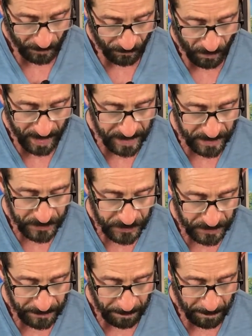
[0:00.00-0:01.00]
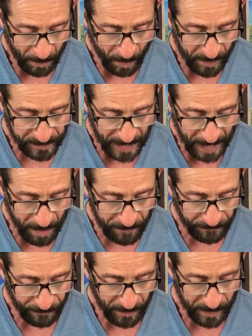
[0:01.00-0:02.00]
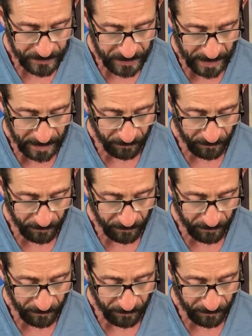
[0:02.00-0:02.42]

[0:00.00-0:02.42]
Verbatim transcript: the race marked out for us.